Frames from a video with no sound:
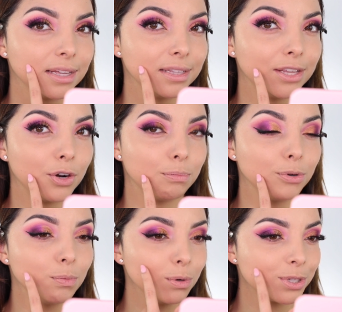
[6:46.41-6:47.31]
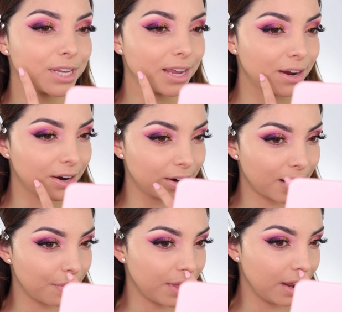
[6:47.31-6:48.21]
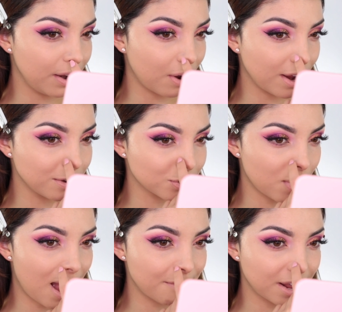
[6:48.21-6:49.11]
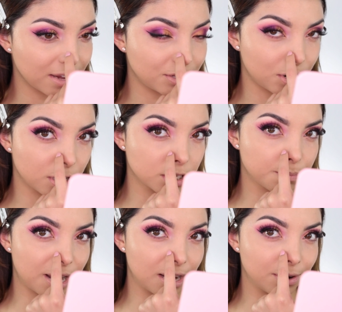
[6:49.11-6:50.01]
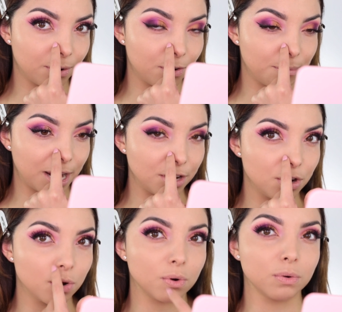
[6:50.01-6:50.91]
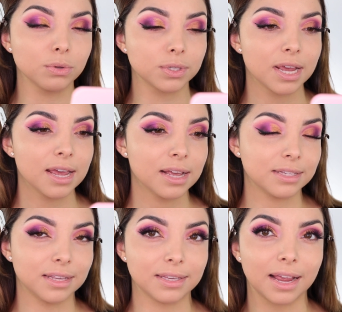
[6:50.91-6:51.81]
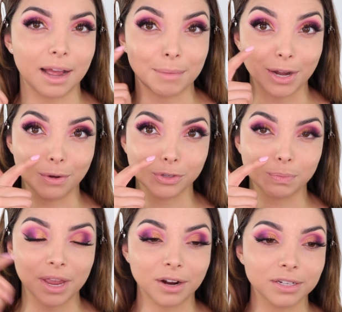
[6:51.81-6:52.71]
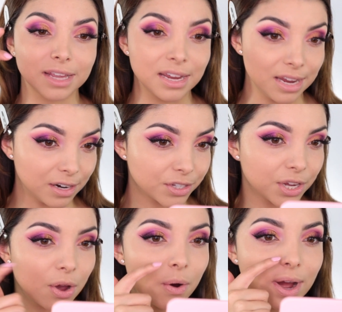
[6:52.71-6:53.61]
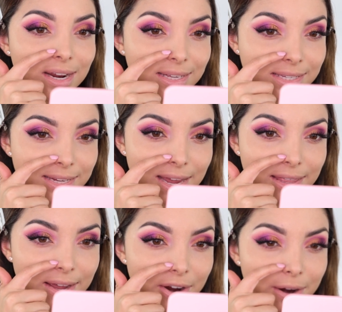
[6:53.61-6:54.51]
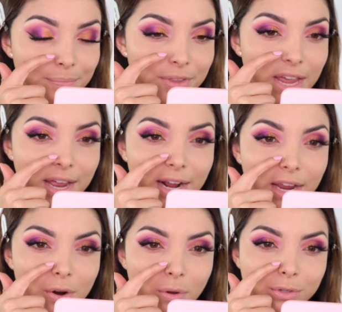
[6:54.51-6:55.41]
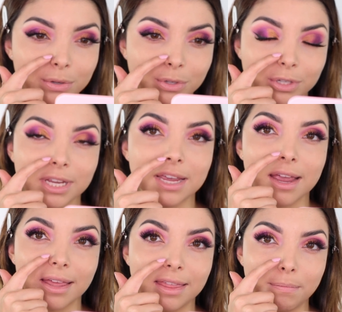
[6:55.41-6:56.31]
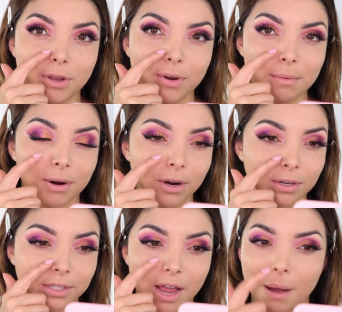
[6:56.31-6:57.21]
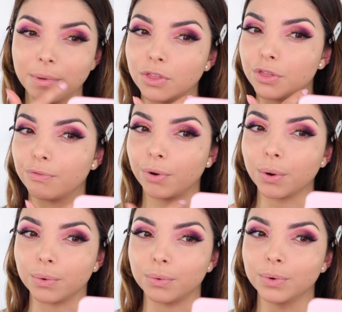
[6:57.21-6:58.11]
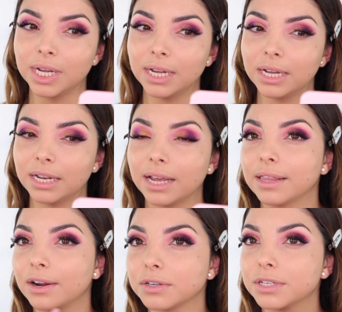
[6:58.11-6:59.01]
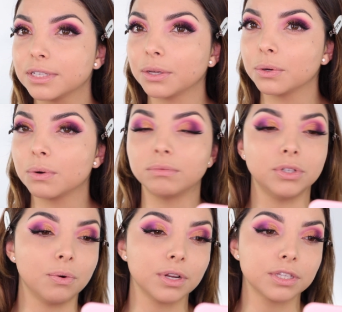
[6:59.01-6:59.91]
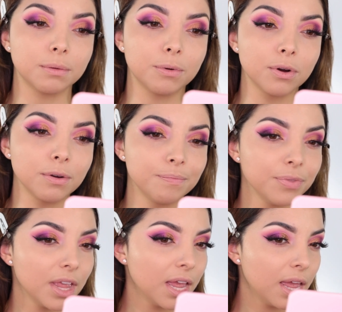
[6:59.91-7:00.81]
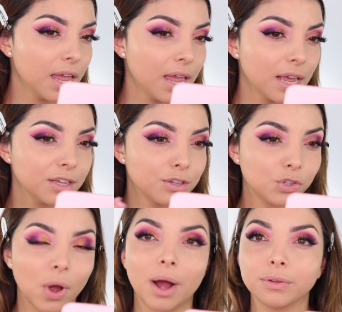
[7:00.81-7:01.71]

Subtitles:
little boo-boos here, and then I also have like a dark spot on my nose since I got my nose pierced years ago, and it stayed there. And I can also see the beauty marks coming through, like they're still noticeable. So